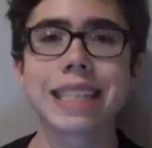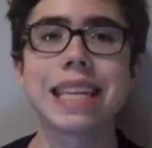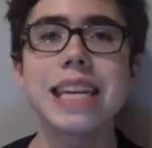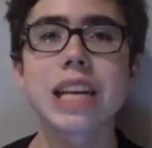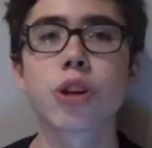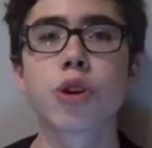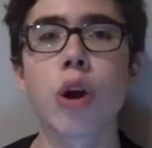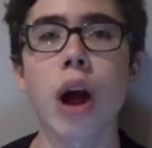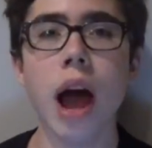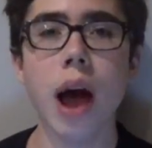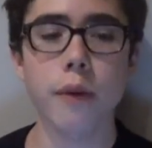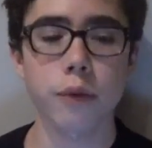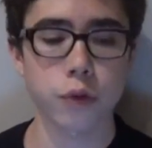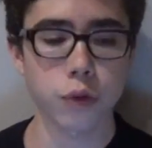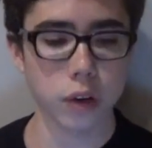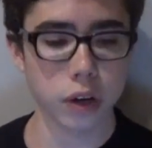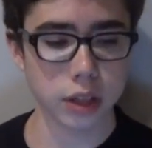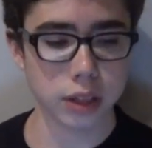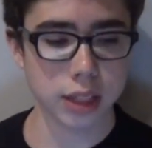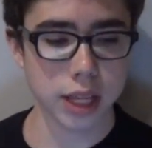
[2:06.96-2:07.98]
T Craft
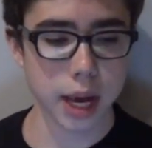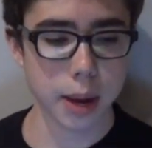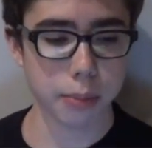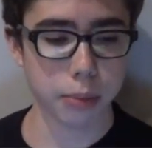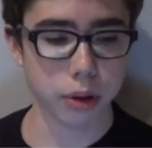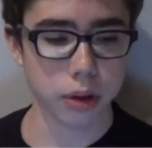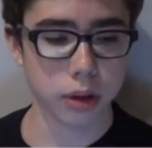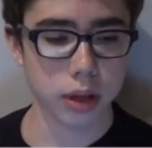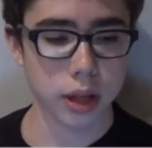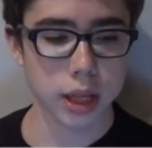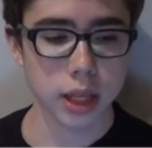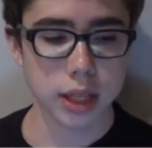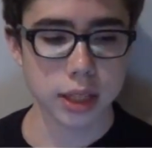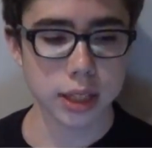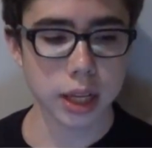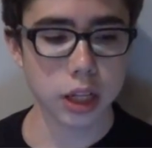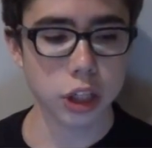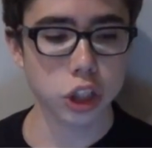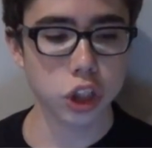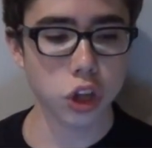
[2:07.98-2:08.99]
for an example.
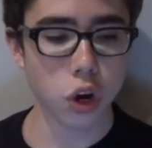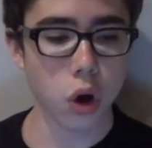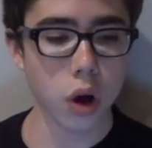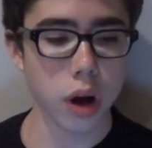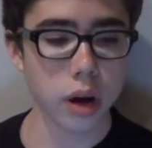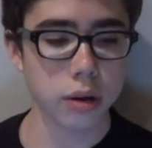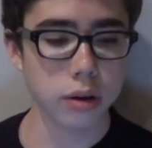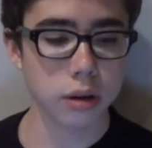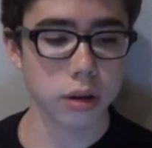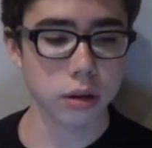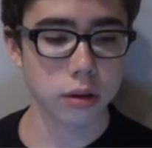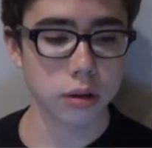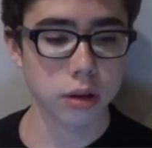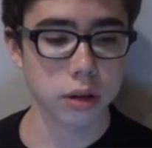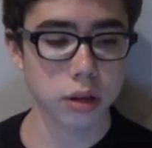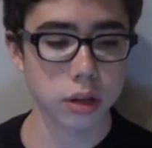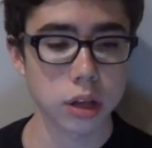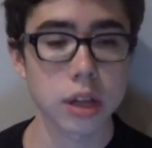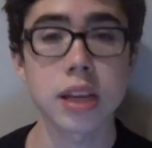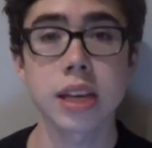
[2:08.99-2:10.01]
Said Sean,
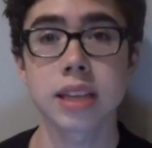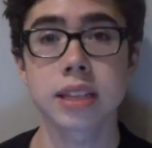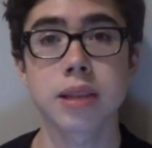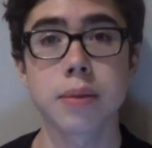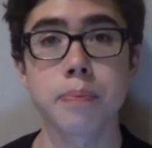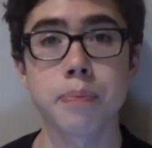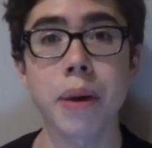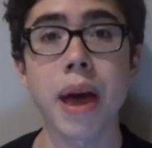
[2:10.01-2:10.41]
He's the